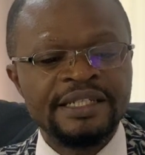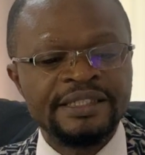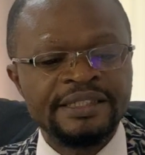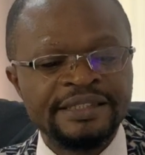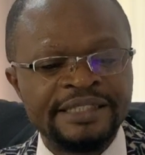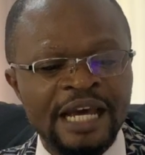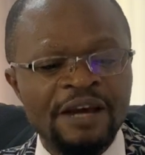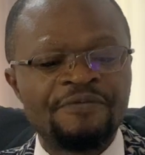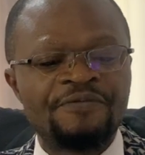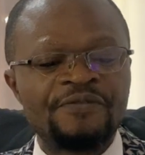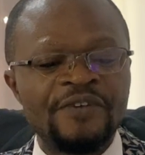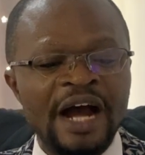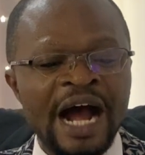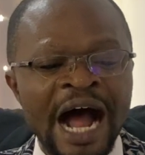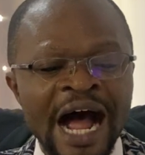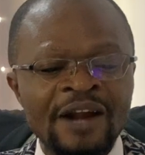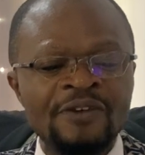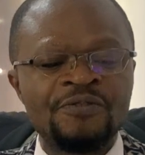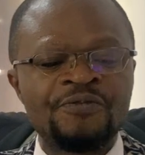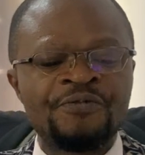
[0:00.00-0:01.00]
They've
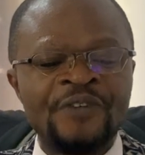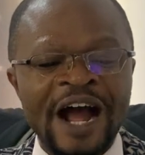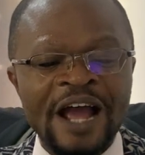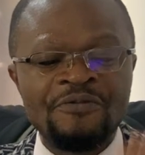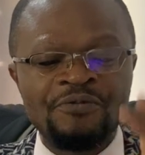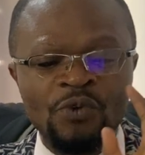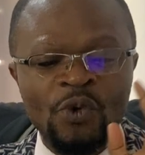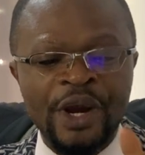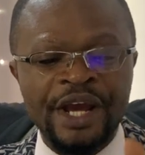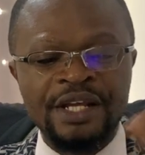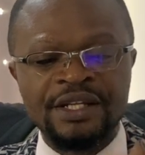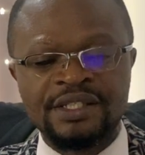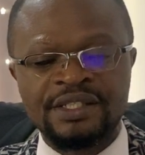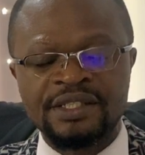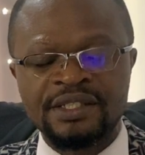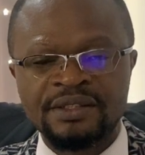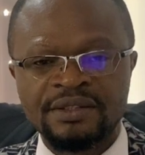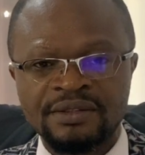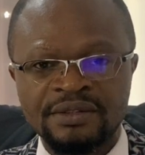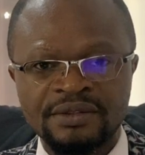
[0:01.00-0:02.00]
had 5 wins,
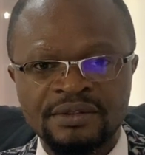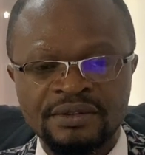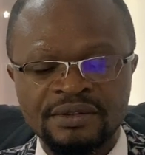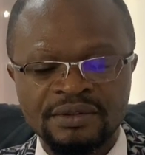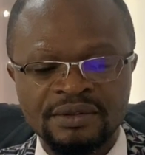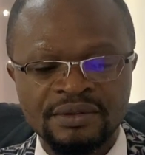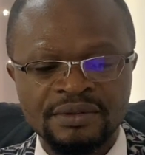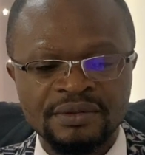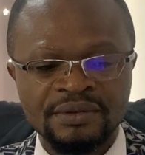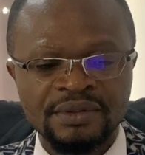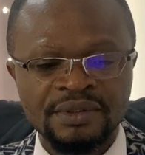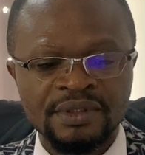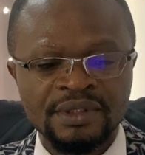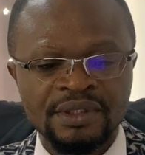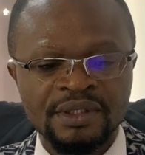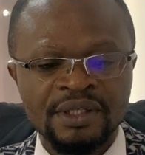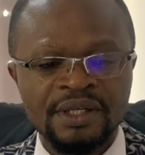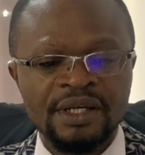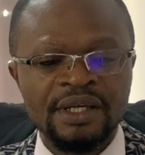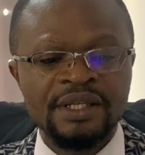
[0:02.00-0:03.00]

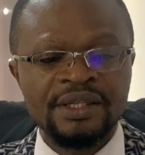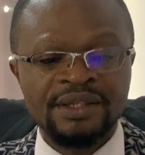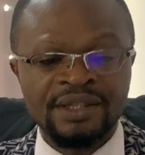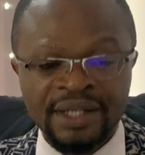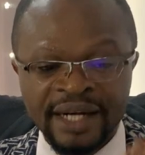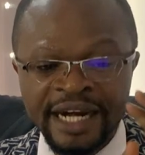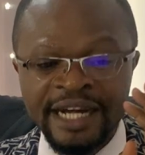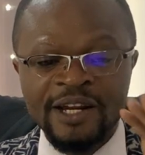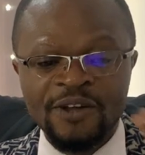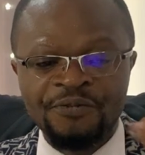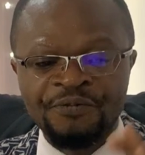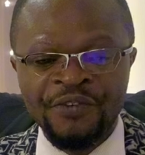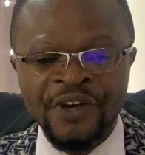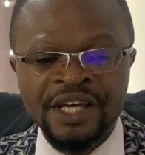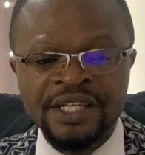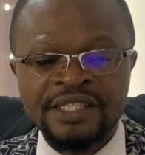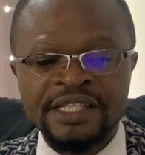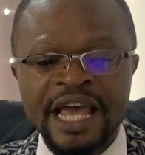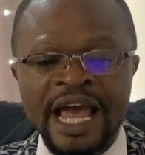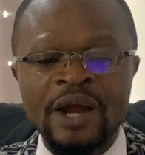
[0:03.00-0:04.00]
3
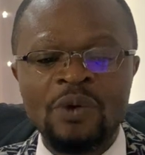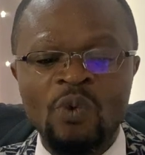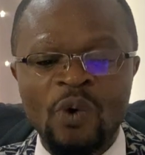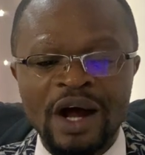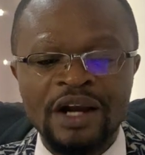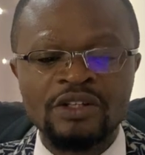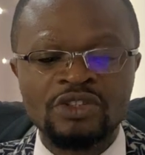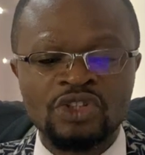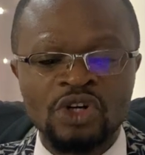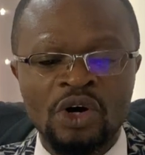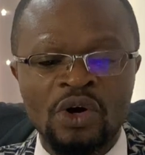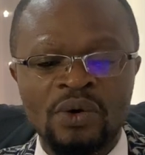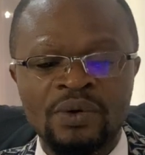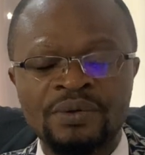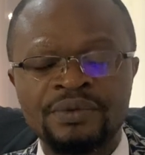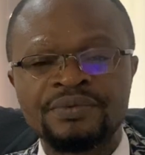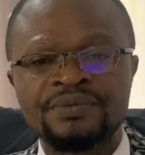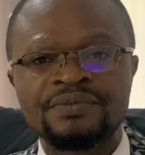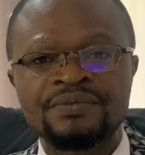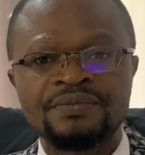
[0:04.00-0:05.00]
defeats and 1 draw.